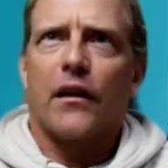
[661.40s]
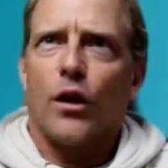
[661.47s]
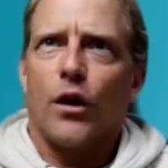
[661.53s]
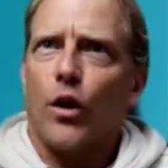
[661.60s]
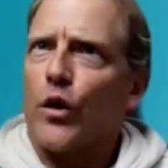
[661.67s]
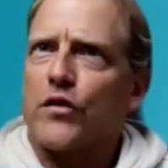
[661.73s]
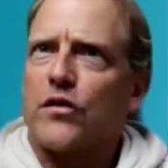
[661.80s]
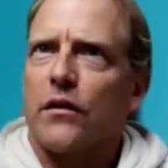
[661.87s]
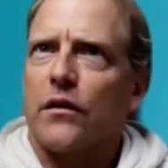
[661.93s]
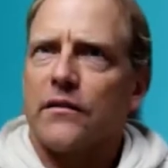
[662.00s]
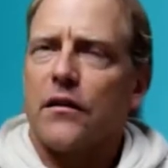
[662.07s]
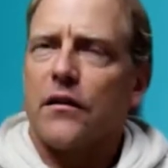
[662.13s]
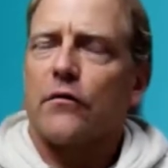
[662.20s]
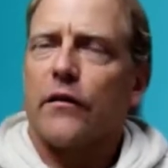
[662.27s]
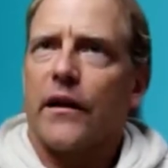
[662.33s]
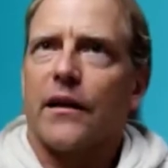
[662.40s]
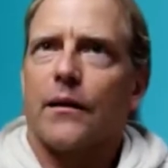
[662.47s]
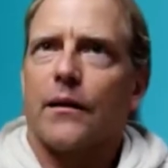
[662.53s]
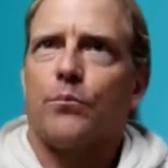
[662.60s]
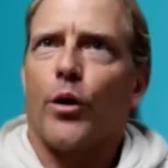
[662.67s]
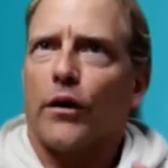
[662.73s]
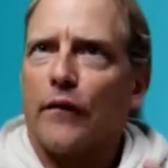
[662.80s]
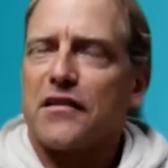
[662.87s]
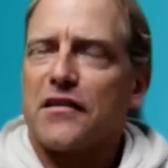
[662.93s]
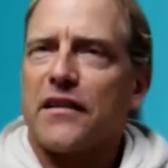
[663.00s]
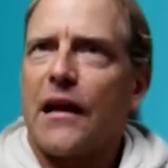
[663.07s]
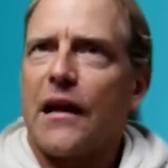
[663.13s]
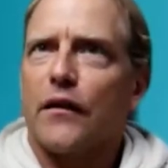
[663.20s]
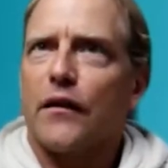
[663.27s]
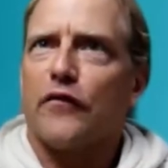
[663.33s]
you're also integrating point of
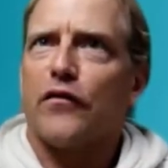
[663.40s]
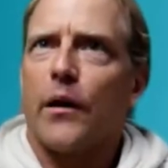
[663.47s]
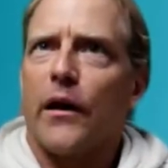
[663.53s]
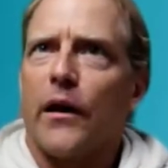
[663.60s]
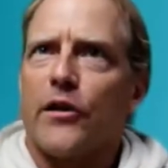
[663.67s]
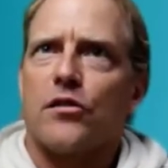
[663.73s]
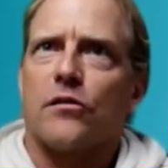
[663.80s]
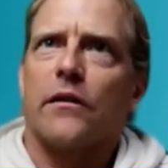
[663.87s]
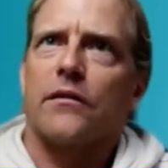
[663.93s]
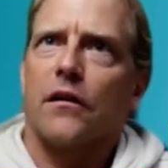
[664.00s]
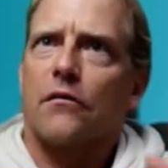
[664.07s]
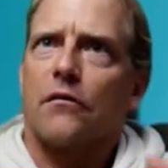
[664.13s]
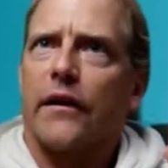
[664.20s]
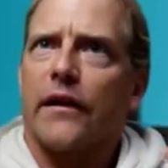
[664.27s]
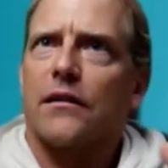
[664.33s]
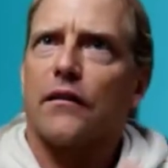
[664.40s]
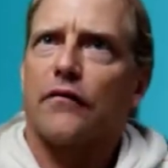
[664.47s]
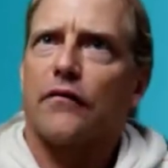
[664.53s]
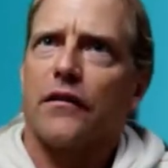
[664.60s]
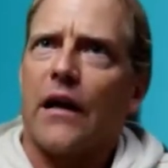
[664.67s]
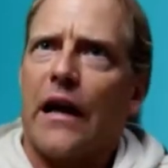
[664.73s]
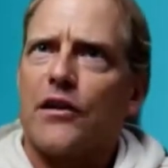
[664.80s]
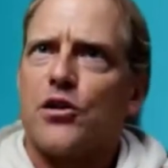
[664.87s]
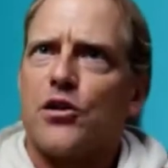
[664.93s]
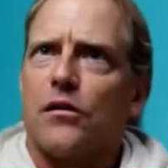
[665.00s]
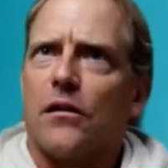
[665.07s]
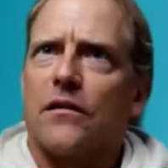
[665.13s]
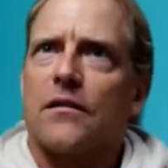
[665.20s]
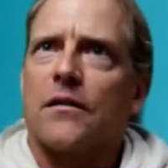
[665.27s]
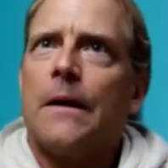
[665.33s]
sale information, you're integrating the
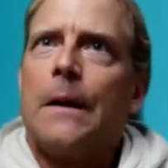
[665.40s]
financials.